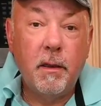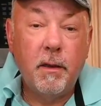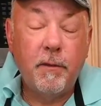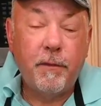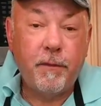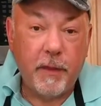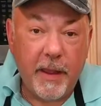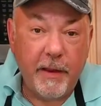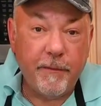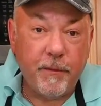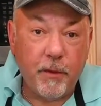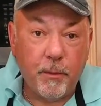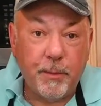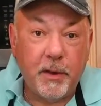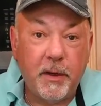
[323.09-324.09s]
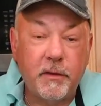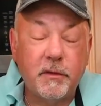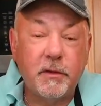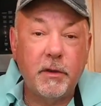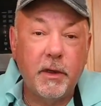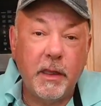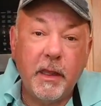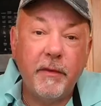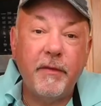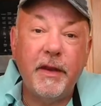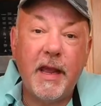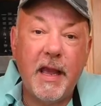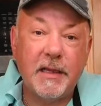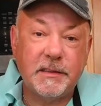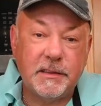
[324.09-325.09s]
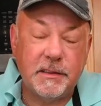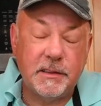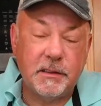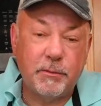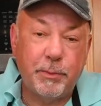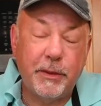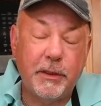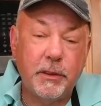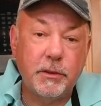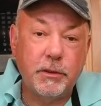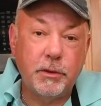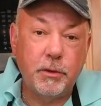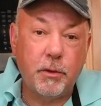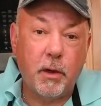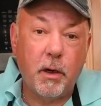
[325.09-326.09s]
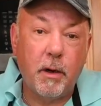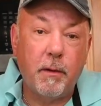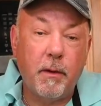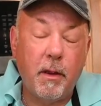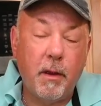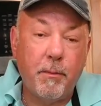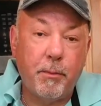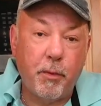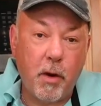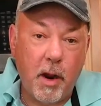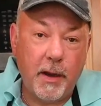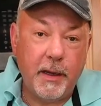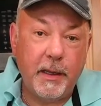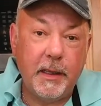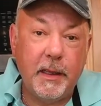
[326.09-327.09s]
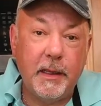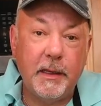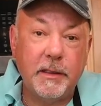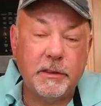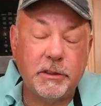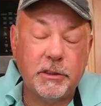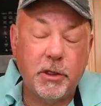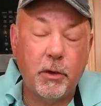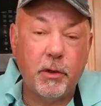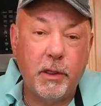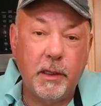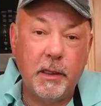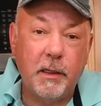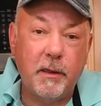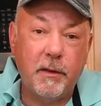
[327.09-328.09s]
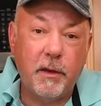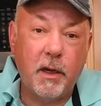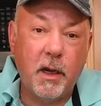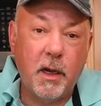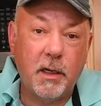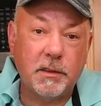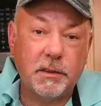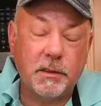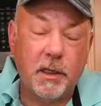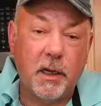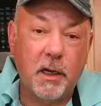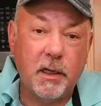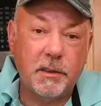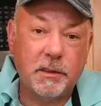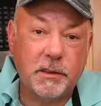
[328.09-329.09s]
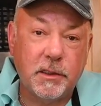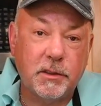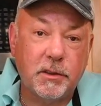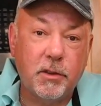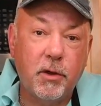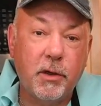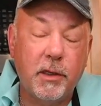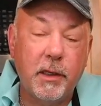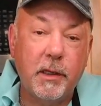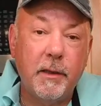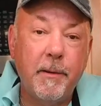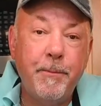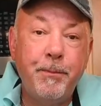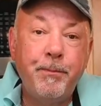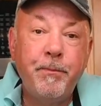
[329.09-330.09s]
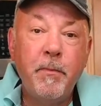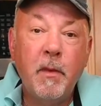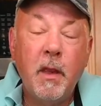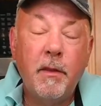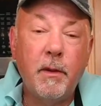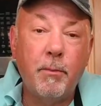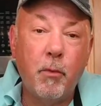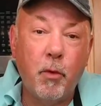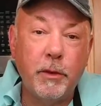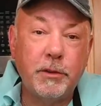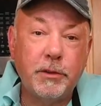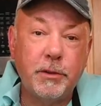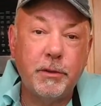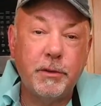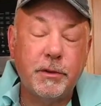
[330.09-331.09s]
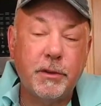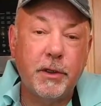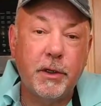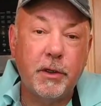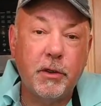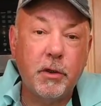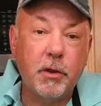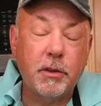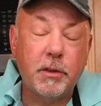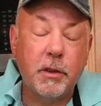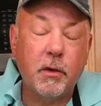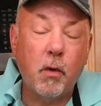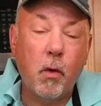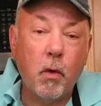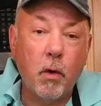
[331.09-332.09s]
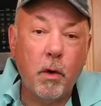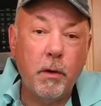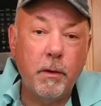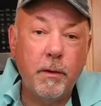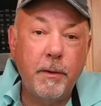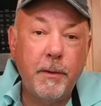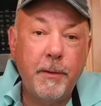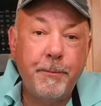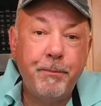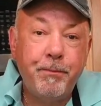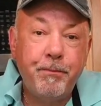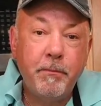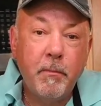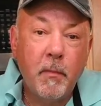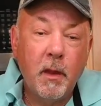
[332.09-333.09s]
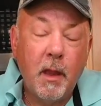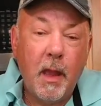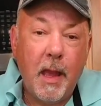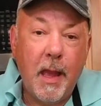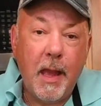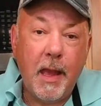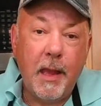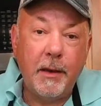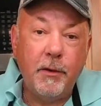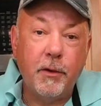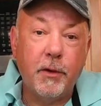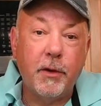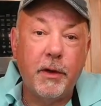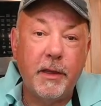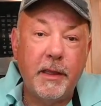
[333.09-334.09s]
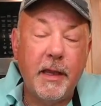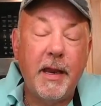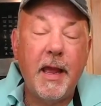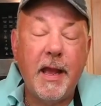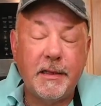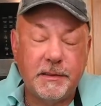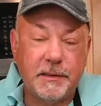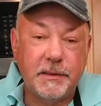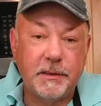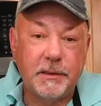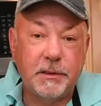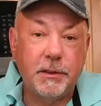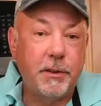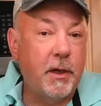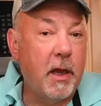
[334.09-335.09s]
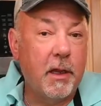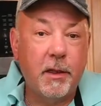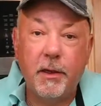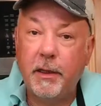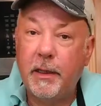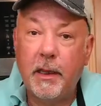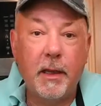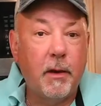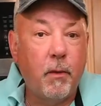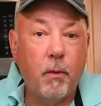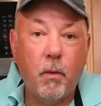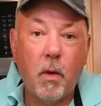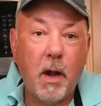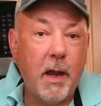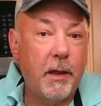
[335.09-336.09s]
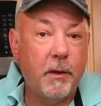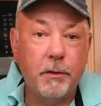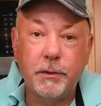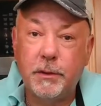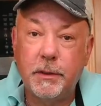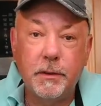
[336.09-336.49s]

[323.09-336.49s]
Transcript: flavor, but it's going to give it essence because you are brining it. It's soaking into the husk is cooking, the moisture is going to cook the corn, and you're going to get essence. You're not going to get a wild,